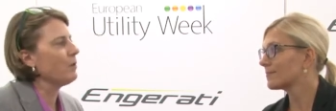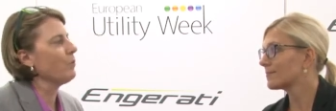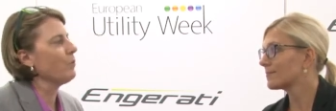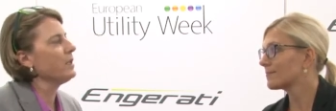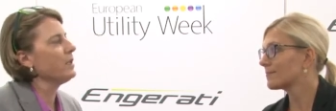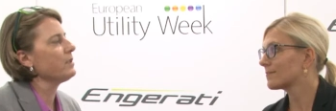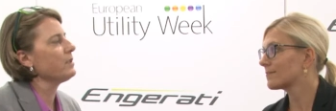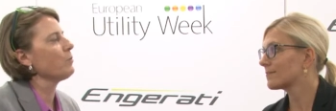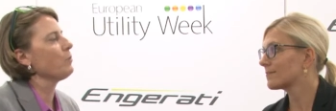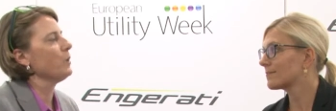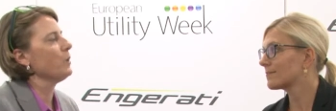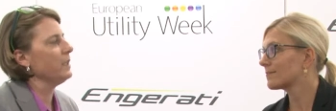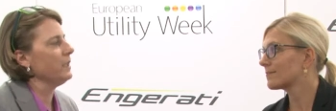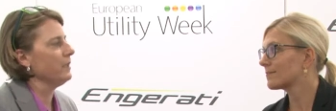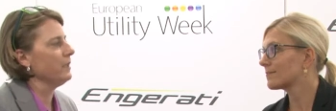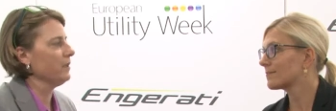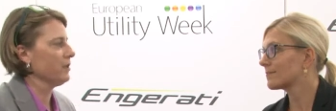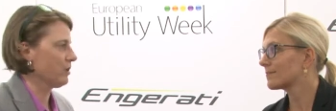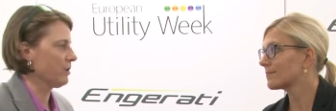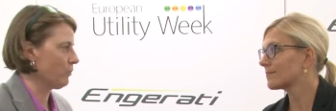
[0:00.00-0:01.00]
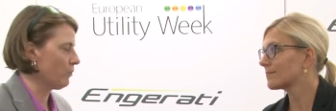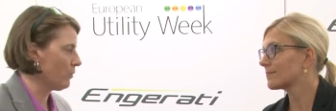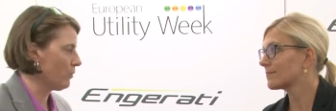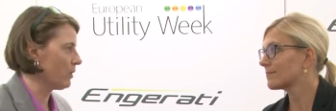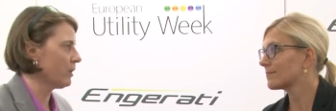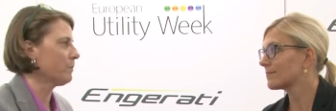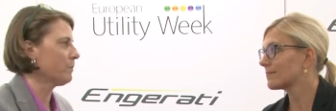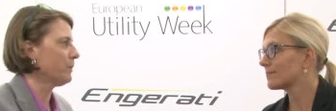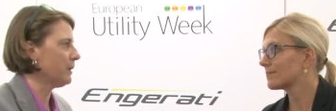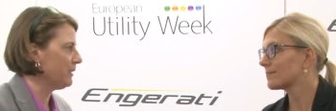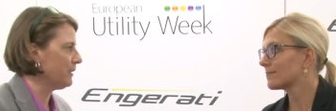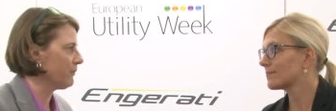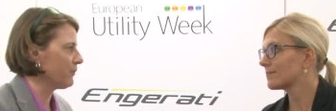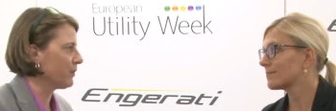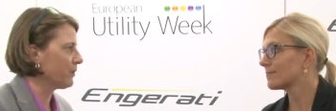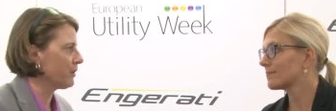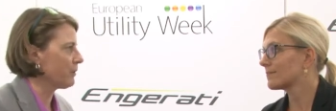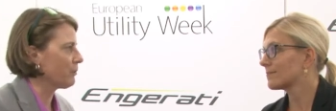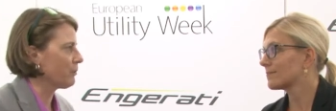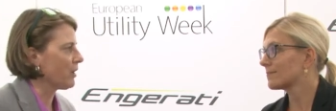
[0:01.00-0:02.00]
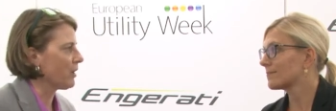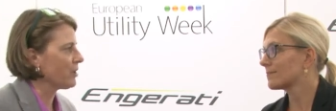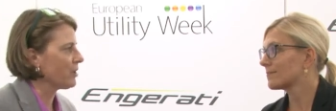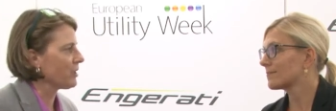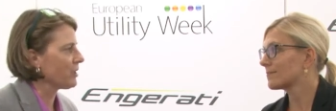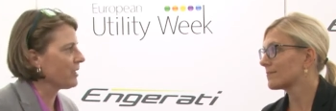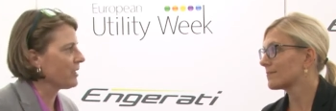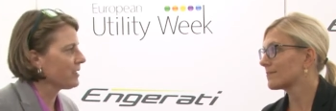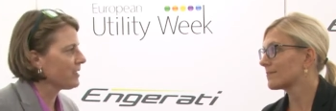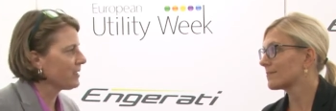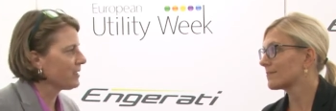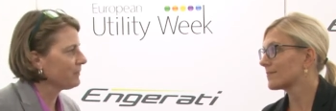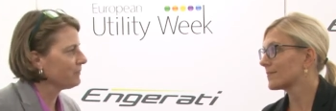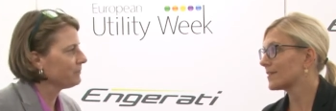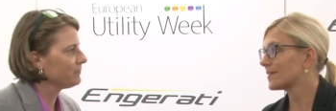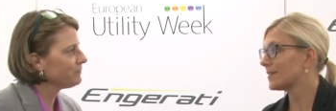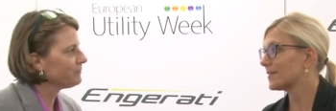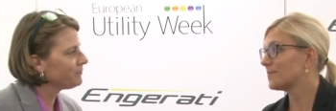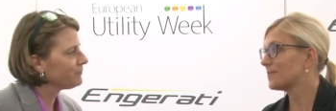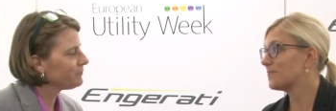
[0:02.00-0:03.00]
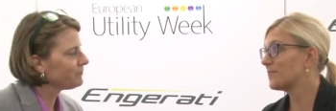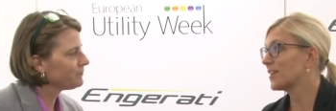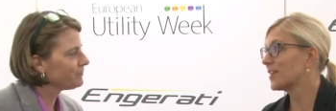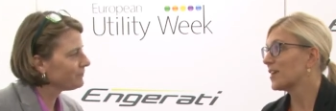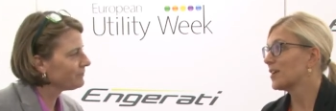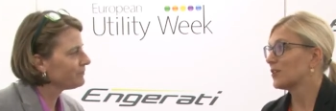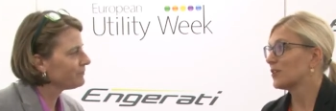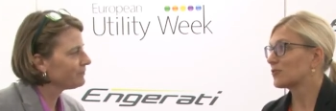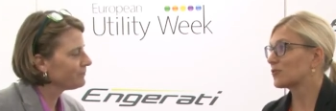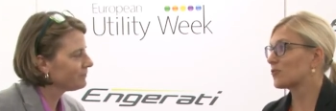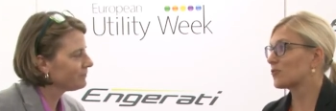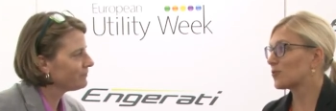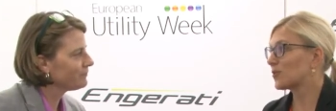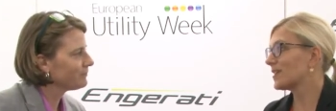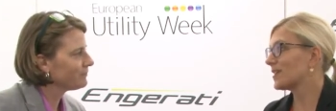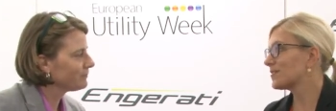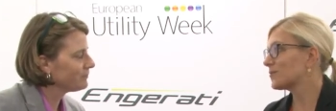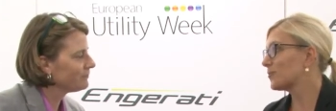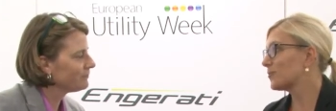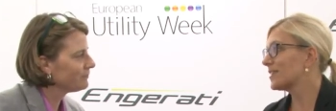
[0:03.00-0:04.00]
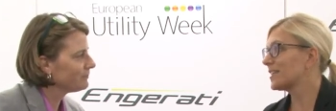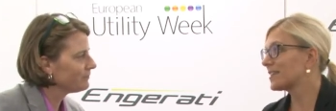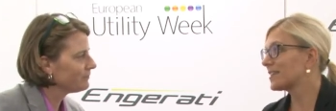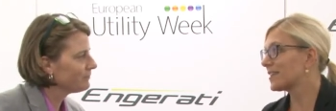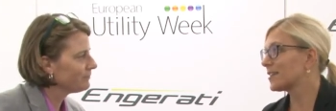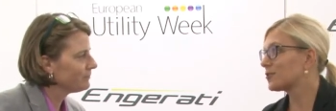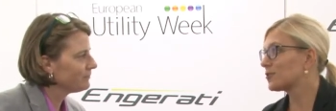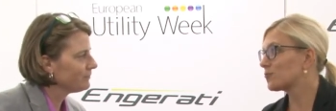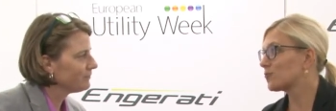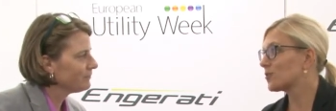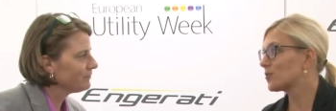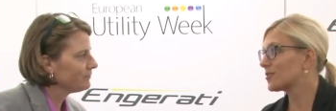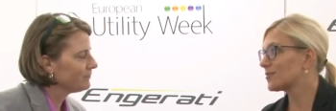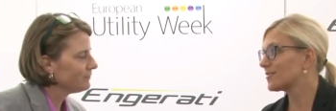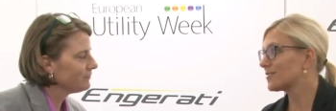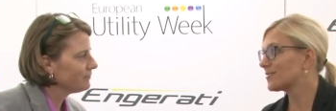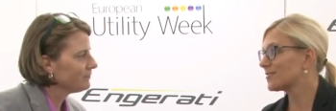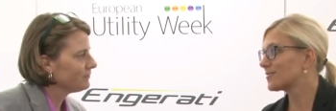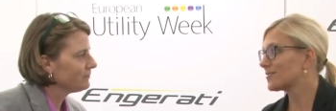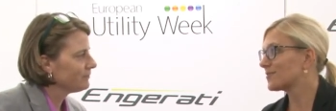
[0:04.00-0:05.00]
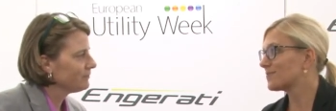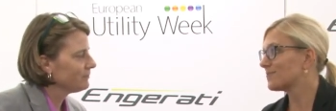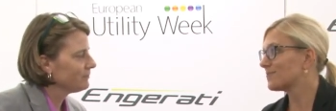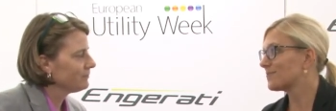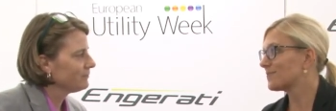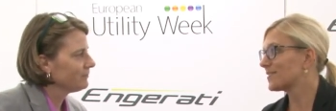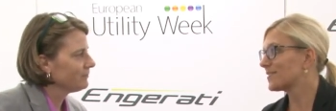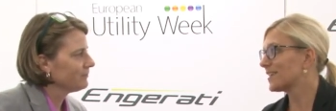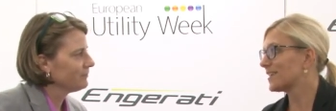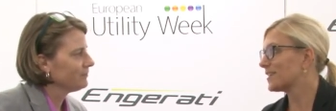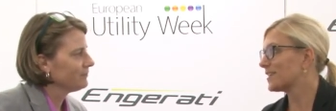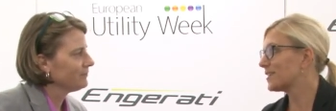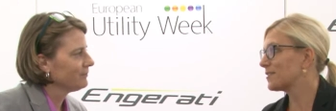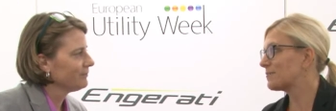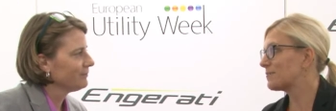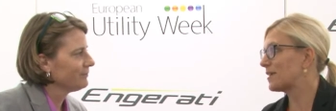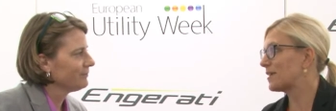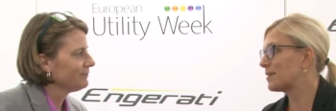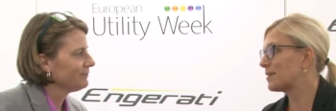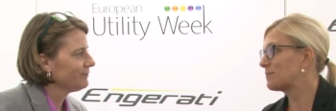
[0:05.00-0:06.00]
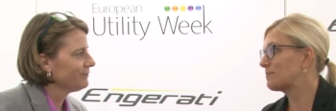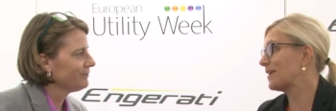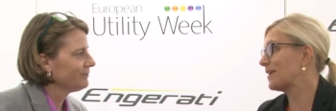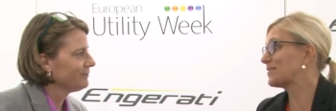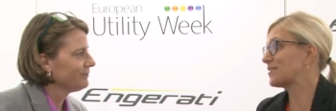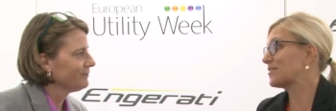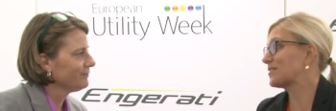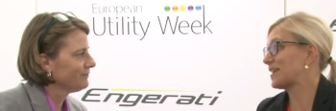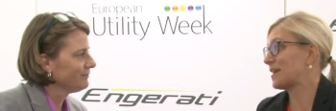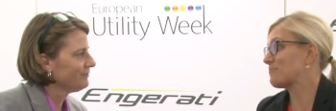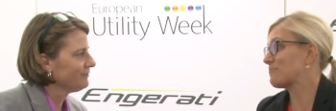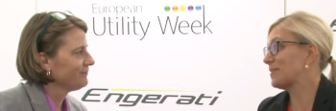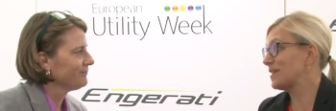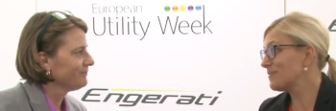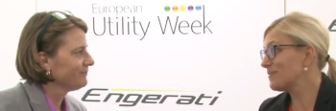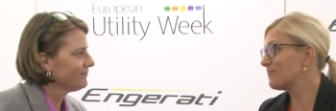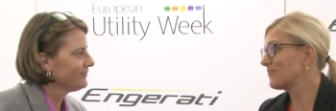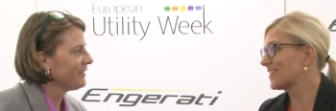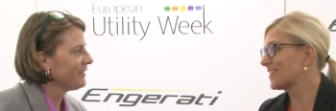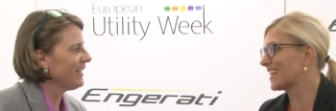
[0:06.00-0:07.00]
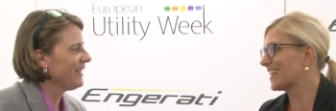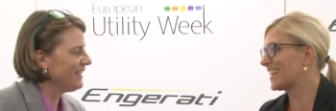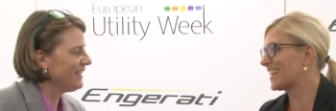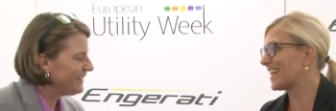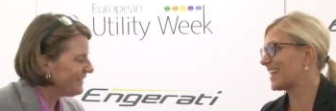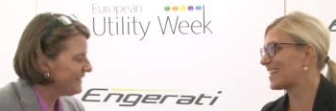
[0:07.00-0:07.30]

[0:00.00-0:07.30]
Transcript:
Speaker 1: what does winning this award mean for your project?
Speaker 2: Yep. So for us, winning that award is. Yeah, it, it makes us happy. Yeah.